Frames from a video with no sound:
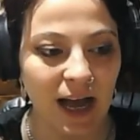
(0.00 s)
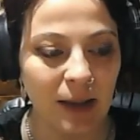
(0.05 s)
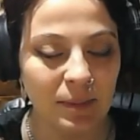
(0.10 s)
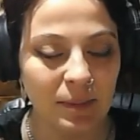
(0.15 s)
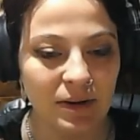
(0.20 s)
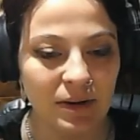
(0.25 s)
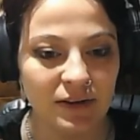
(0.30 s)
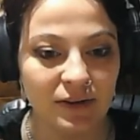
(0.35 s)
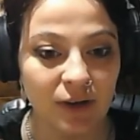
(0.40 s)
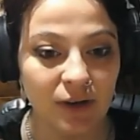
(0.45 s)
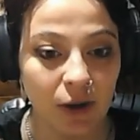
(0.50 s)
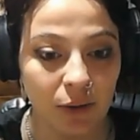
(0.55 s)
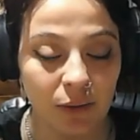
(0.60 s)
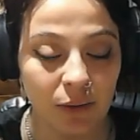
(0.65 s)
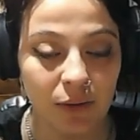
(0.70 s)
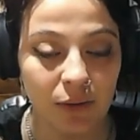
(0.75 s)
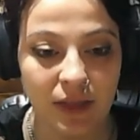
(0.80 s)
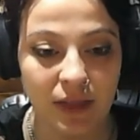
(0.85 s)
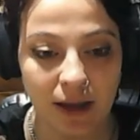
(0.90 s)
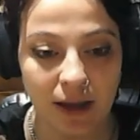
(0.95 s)

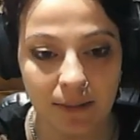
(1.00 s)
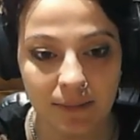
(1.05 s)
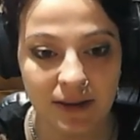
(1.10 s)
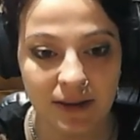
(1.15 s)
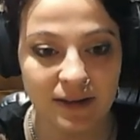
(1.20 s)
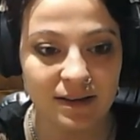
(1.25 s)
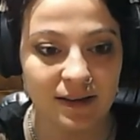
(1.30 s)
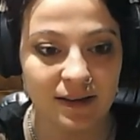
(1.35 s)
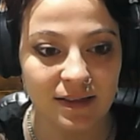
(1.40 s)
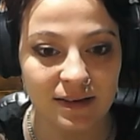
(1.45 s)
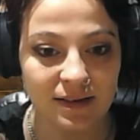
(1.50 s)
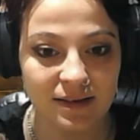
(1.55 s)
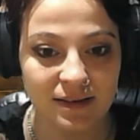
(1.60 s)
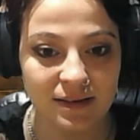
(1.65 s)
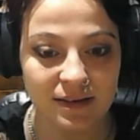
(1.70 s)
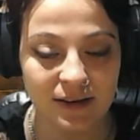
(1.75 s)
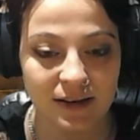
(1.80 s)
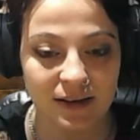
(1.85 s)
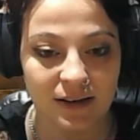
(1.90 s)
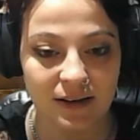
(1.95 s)
So that means that this
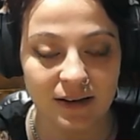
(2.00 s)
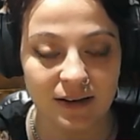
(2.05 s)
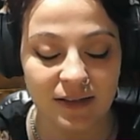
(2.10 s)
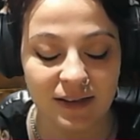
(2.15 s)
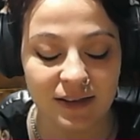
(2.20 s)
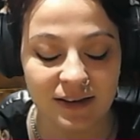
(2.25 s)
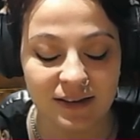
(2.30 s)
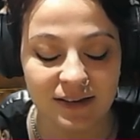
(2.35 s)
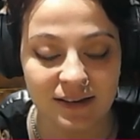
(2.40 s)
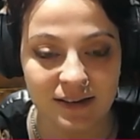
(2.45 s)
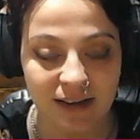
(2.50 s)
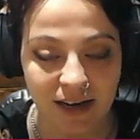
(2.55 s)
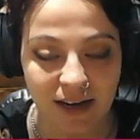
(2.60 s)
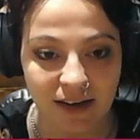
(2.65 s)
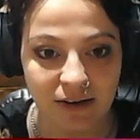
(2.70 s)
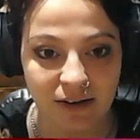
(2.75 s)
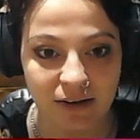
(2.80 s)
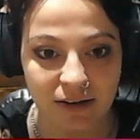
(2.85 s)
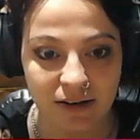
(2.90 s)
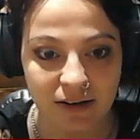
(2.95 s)

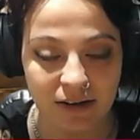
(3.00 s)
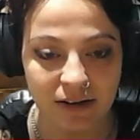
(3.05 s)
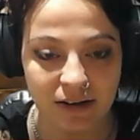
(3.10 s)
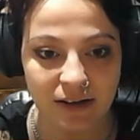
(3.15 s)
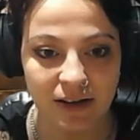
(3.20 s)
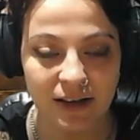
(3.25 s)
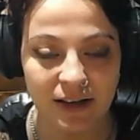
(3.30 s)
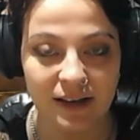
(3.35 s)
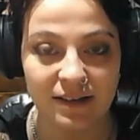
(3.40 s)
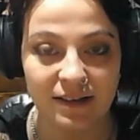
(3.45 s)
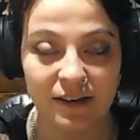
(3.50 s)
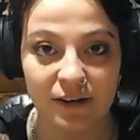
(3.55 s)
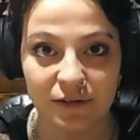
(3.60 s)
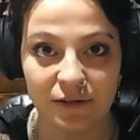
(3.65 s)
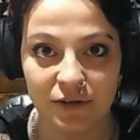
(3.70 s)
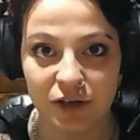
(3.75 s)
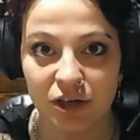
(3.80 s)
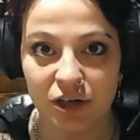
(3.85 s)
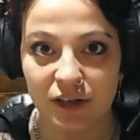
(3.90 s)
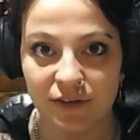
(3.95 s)
cycle is
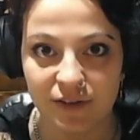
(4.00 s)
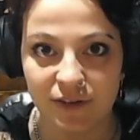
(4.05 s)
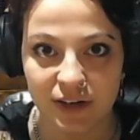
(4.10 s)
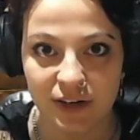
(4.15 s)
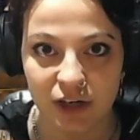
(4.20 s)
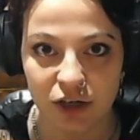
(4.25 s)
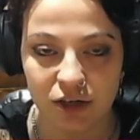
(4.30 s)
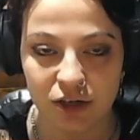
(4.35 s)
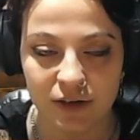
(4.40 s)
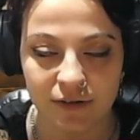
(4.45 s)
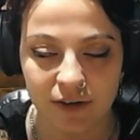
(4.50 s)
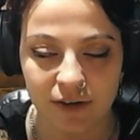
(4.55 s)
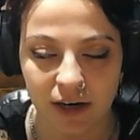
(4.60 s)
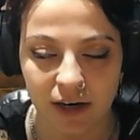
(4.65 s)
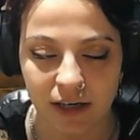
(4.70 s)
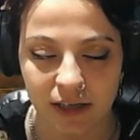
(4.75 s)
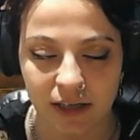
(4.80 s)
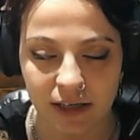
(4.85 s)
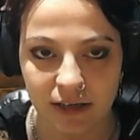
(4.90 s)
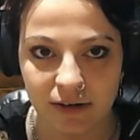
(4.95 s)
officially finished.
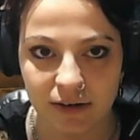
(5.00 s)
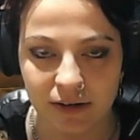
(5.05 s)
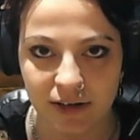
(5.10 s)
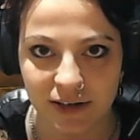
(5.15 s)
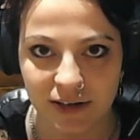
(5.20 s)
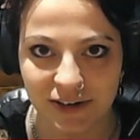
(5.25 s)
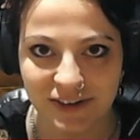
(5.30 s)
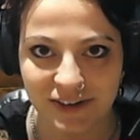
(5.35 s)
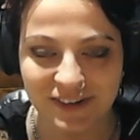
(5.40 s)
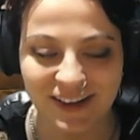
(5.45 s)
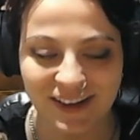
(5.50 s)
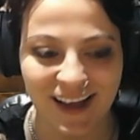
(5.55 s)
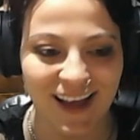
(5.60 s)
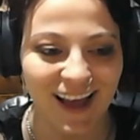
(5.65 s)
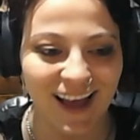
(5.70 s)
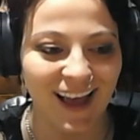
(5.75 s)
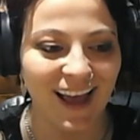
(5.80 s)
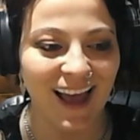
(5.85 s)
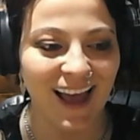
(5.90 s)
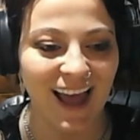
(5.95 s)
Finally, it took years.
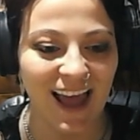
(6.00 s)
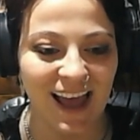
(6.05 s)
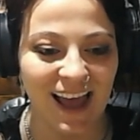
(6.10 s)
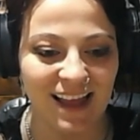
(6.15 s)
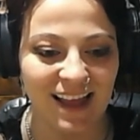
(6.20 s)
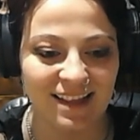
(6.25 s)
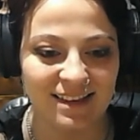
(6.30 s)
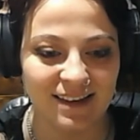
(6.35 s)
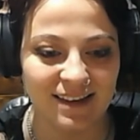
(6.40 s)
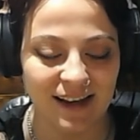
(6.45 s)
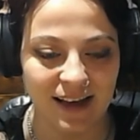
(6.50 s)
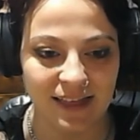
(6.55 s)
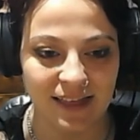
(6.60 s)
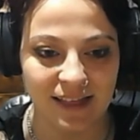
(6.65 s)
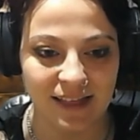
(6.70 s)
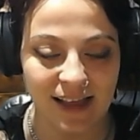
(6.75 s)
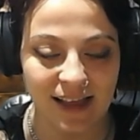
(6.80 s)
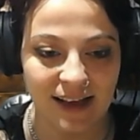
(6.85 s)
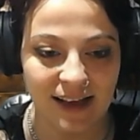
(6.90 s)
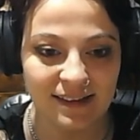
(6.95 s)
And the
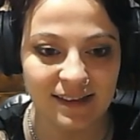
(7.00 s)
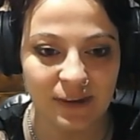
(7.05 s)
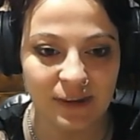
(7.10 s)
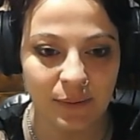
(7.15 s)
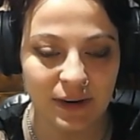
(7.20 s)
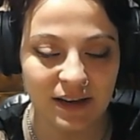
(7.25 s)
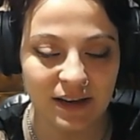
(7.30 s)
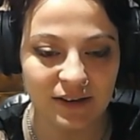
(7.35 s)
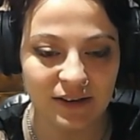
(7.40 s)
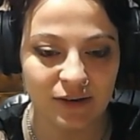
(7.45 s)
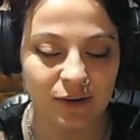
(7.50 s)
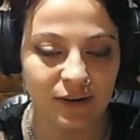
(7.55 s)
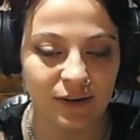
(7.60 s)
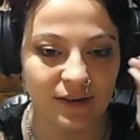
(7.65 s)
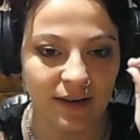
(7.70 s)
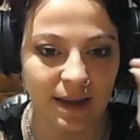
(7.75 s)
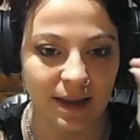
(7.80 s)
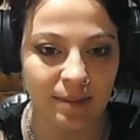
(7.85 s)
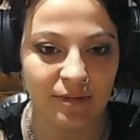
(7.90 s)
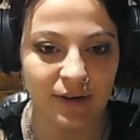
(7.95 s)
last thing we need to do, because
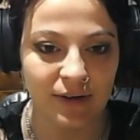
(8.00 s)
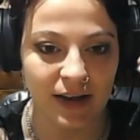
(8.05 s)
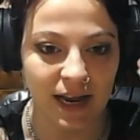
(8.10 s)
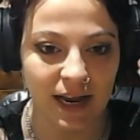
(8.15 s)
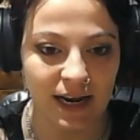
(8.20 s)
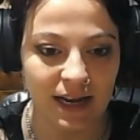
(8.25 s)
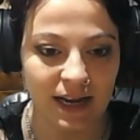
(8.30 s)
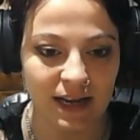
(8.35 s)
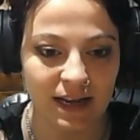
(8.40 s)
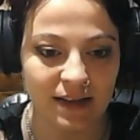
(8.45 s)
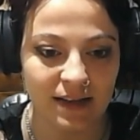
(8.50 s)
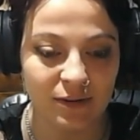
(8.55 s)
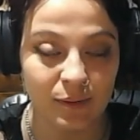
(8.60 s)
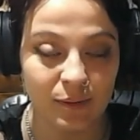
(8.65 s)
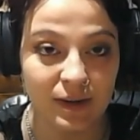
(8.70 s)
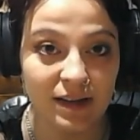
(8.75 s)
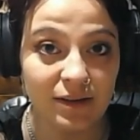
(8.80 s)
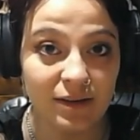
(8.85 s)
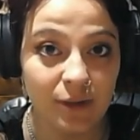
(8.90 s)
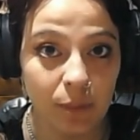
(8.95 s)
I keep forgetting, is we
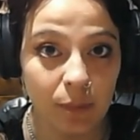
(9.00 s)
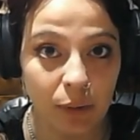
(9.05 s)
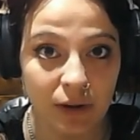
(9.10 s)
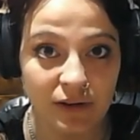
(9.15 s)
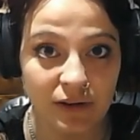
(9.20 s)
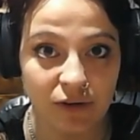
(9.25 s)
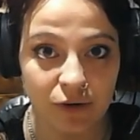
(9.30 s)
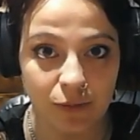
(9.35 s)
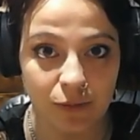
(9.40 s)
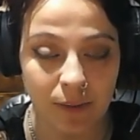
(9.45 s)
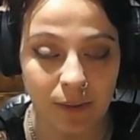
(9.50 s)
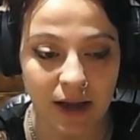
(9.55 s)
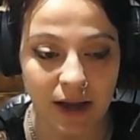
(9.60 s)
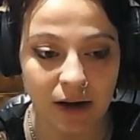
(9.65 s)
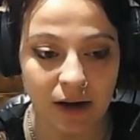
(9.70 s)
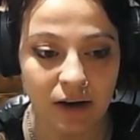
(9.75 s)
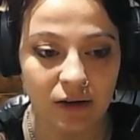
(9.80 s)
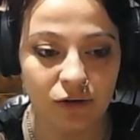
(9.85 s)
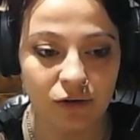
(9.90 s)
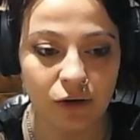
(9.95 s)
need to appoint a new
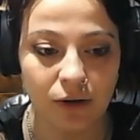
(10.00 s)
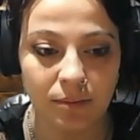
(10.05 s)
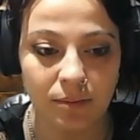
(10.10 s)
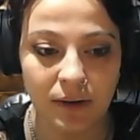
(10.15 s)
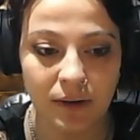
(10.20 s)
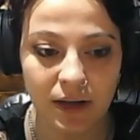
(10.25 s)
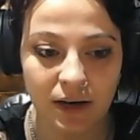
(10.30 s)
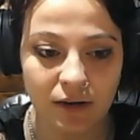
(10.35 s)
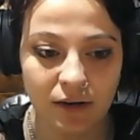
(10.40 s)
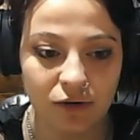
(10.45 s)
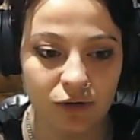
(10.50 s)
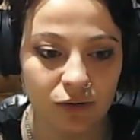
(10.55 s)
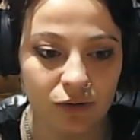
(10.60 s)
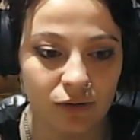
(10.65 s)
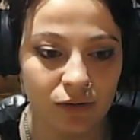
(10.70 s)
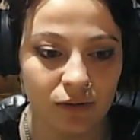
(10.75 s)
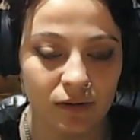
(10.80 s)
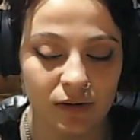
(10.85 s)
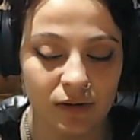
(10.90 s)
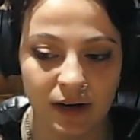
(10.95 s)
mayor. So I'm going to
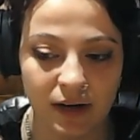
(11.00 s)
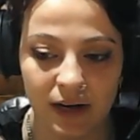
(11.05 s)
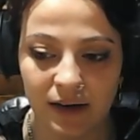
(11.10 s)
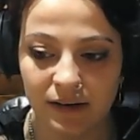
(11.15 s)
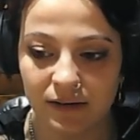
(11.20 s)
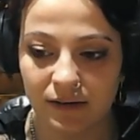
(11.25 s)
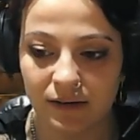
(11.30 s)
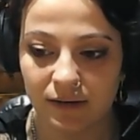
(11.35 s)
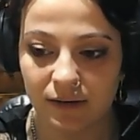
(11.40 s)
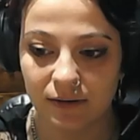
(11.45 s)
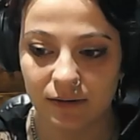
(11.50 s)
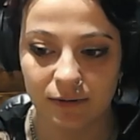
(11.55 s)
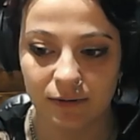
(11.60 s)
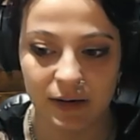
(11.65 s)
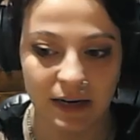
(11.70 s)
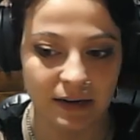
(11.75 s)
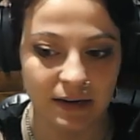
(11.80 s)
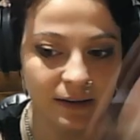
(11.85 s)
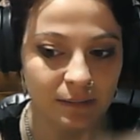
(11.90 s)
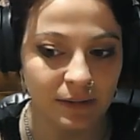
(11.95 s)
do the next
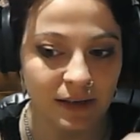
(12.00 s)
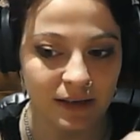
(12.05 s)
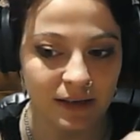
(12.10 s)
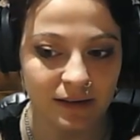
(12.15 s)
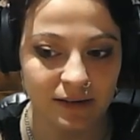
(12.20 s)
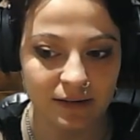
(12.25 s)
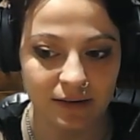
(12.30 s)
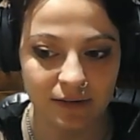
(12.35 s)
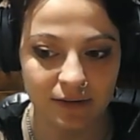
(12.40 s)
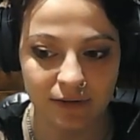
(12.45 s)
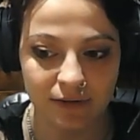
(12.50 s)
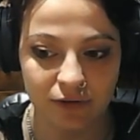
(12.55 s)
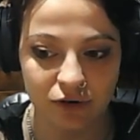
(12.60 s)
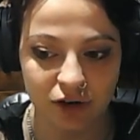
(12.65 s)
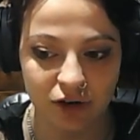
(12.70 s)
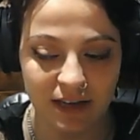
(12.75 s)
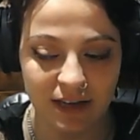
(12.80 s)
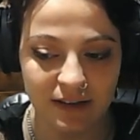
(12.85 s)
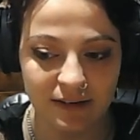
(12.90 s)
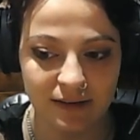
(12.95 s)
random list of
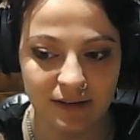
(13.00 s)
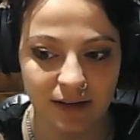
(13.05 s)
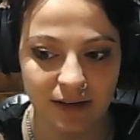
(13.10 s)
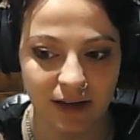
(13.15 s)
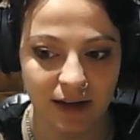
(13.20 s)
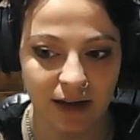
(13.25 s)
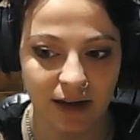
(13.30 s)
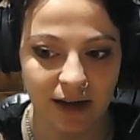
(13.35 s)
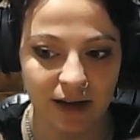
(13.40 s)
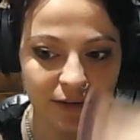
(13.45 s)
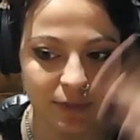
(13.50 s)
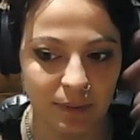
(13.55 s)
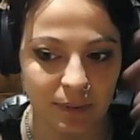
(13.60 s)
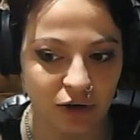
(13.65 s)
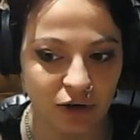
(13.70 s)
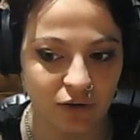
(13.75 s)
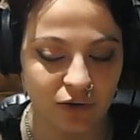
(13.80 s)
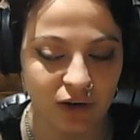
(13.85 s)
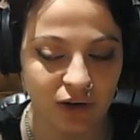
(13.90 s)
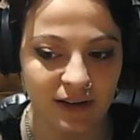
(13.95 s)
traits. Like I have a
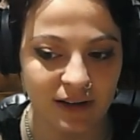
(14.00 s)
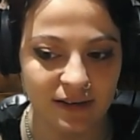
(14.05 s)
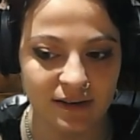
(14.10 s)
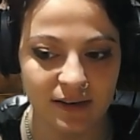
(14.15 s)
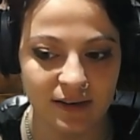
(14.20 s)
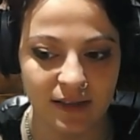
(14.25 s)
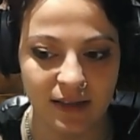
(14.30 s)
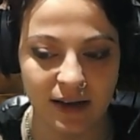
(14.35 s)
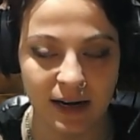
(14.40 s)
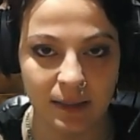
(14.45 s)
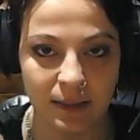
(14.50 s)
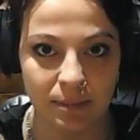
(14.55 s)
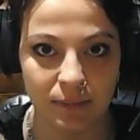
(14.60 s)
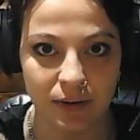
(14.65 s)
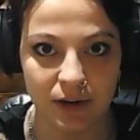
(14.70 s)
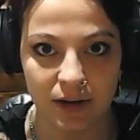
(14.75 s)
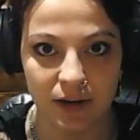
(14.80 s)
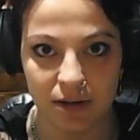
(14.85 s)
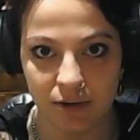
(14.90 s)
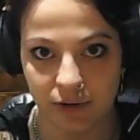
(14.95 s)
bunch of traits and then I
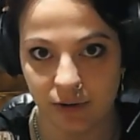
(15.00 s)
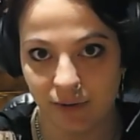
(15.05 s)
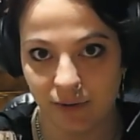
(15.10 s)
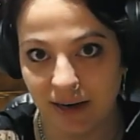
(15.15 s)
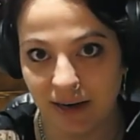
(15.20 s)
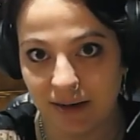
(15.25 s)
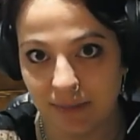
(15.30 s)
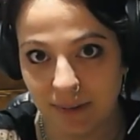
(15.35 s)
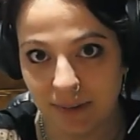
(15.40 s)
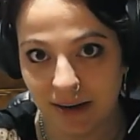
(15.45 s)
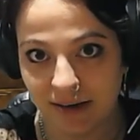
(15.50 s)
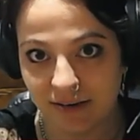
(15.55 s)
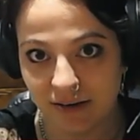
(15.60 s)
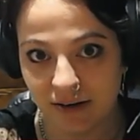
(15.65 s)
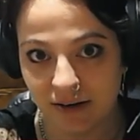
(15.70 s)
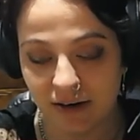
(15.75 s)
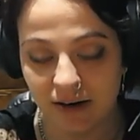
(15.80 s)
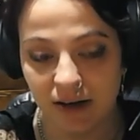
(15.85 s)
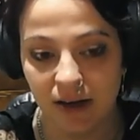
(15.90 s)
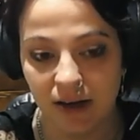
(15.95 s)
put it through a randomizer.